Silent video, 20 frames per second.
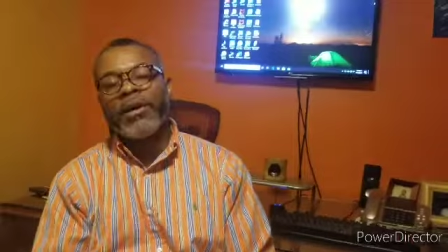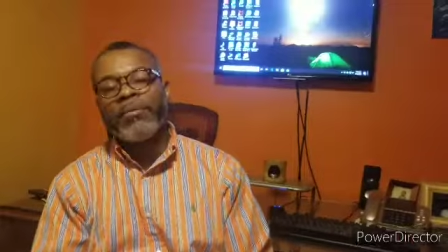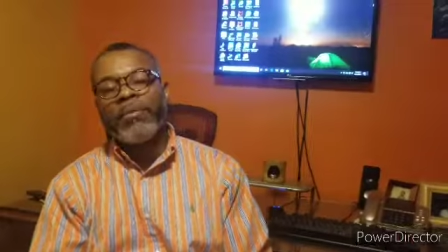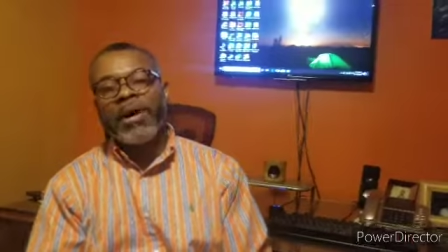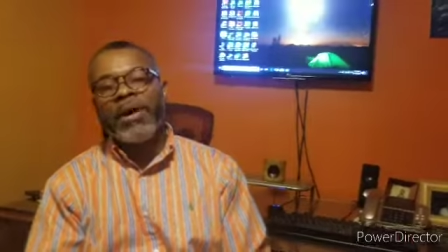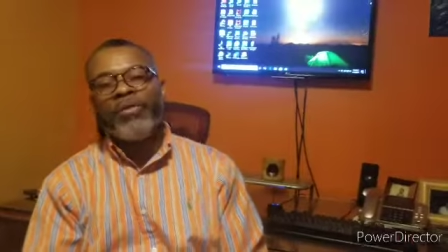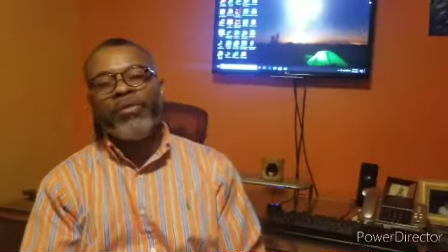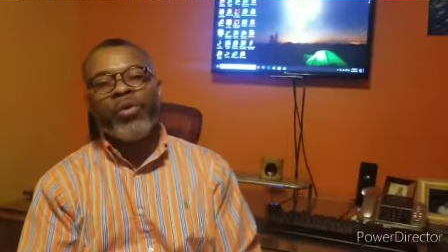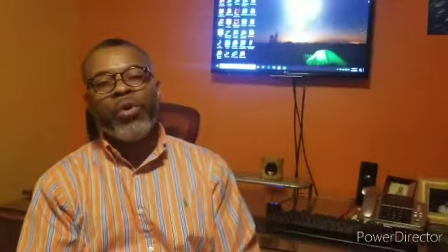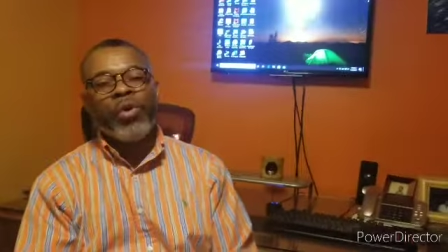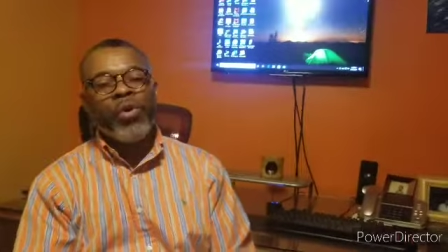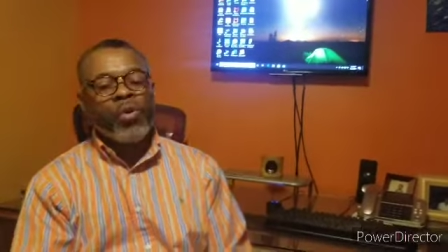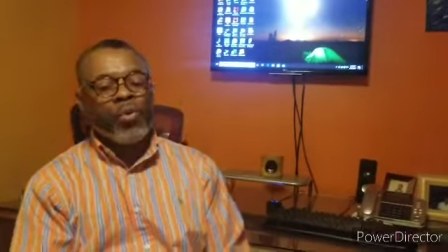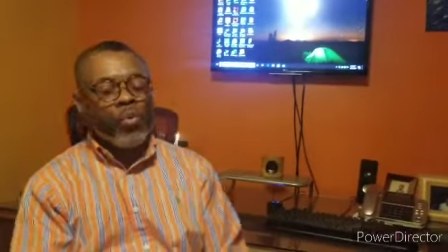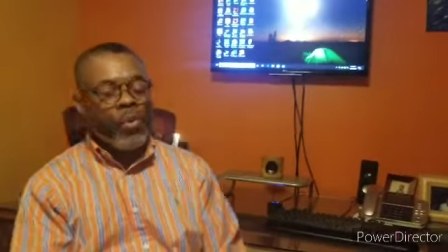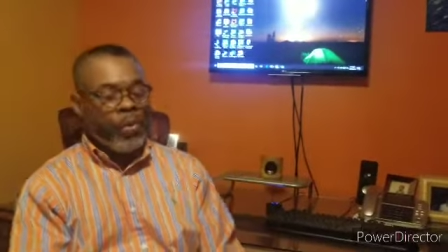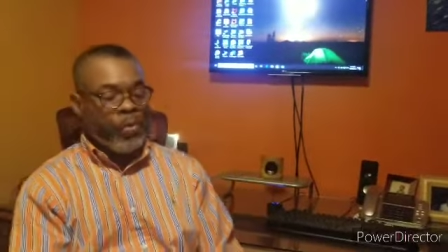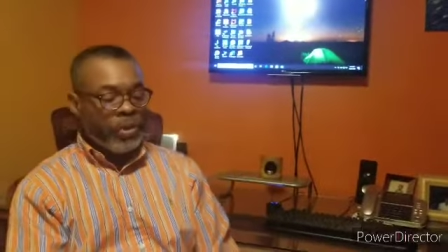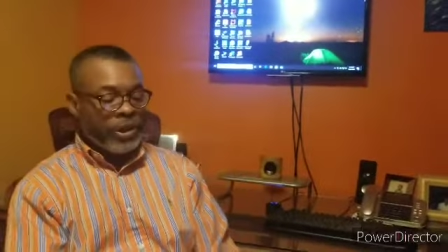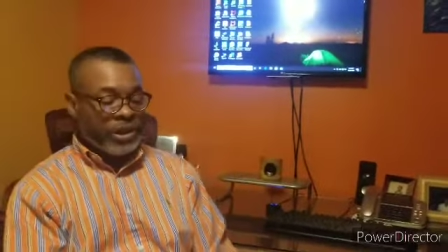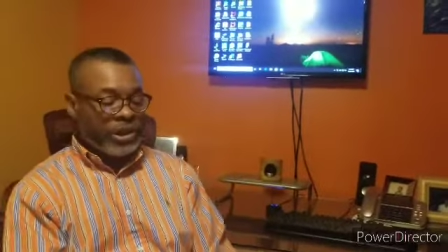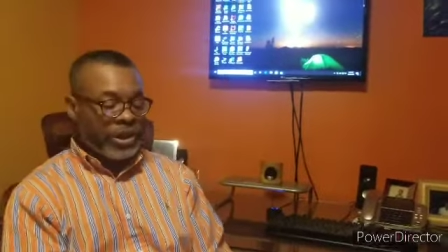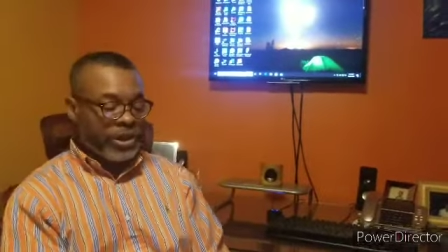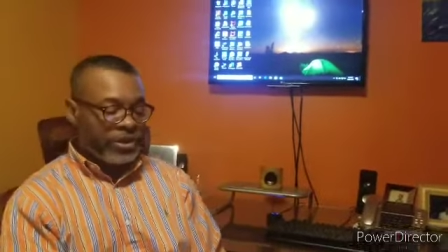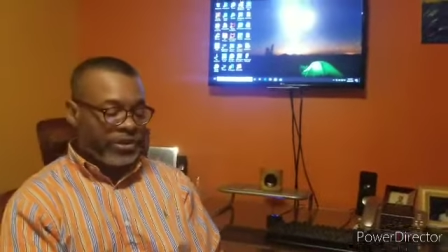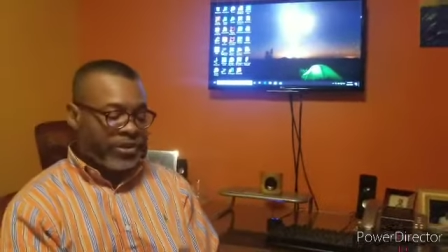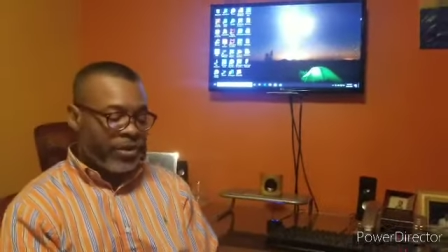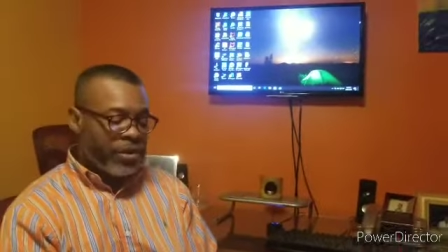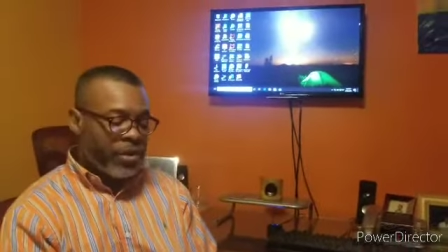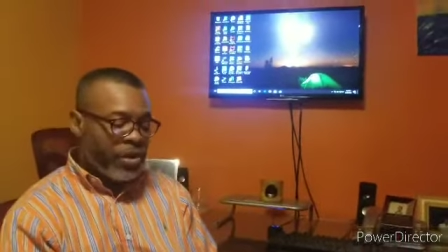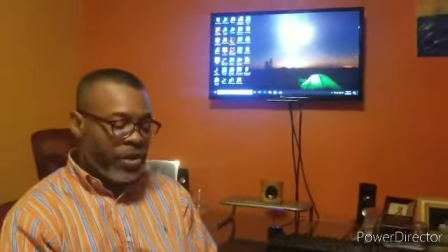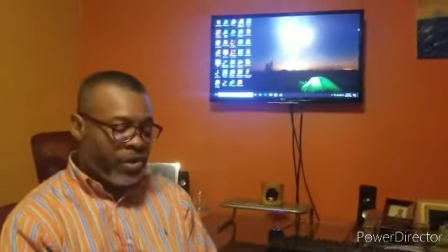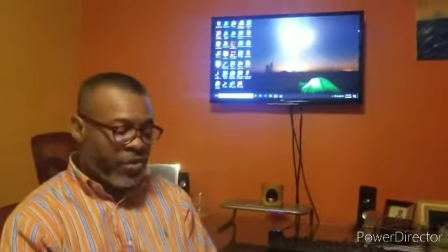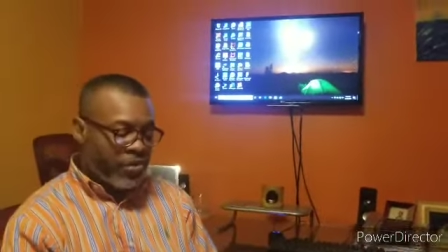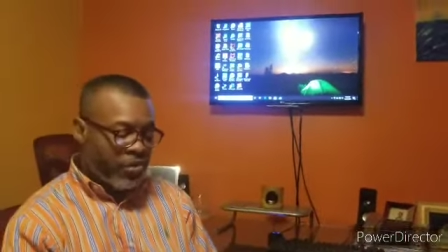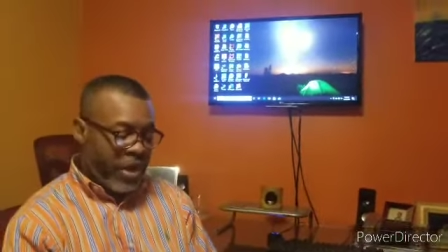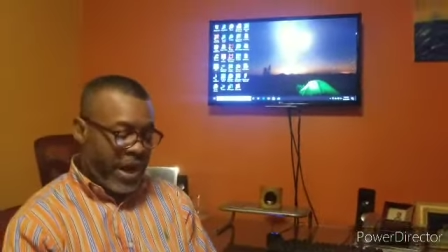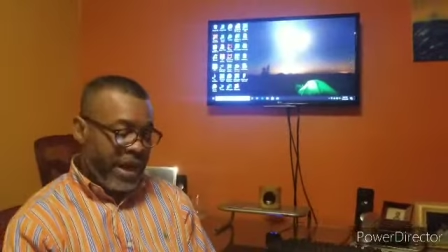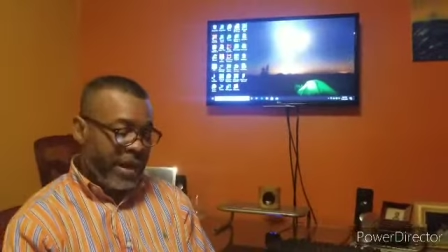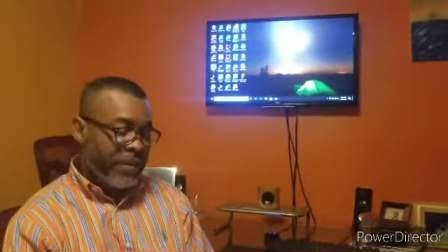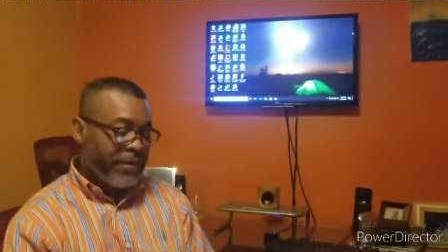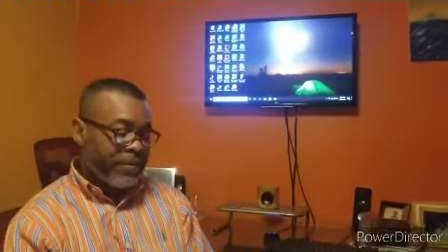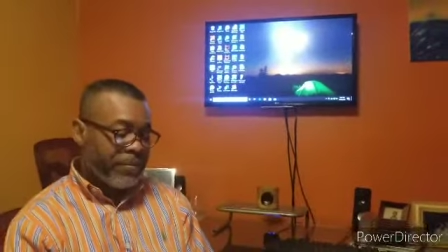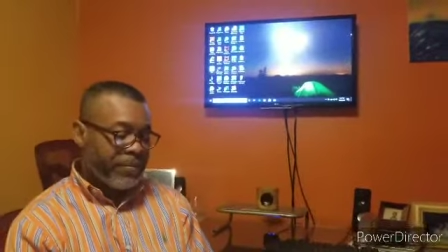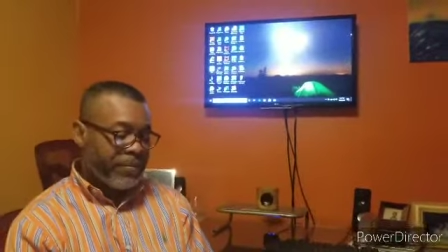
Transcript: about what we just read.